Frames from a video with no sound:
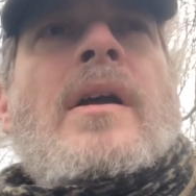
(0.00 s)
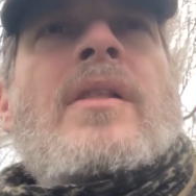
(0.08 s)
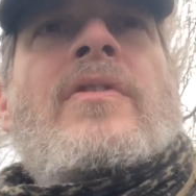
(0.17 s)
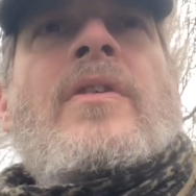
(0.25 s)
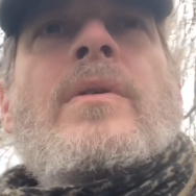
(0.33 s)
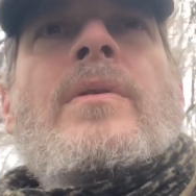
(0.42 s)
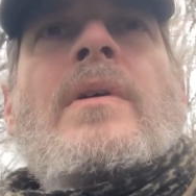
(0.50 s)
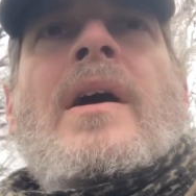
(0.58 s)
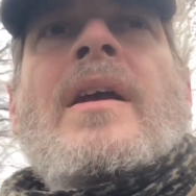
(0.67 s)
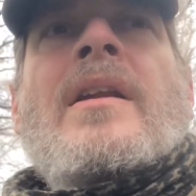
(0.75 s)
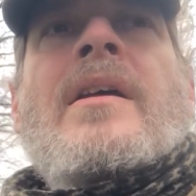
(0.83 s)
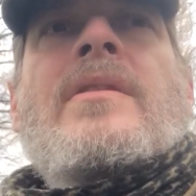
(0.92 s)
going through
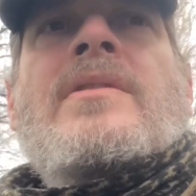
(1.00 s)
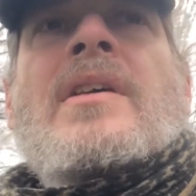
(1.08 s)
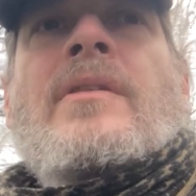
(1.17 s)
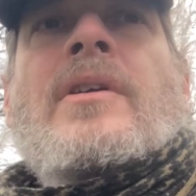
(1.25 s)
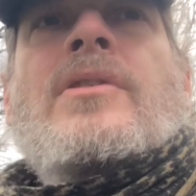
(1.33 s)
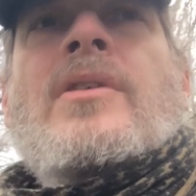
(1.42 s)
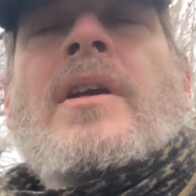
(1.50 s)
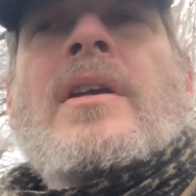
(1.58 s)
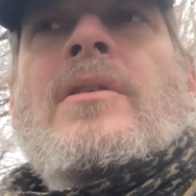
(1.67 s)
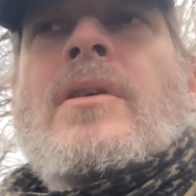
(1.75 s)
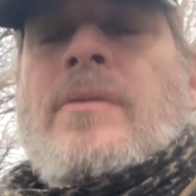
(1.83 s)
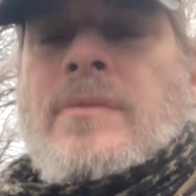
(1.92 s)
alien territory,
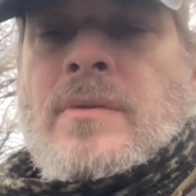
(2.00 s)
not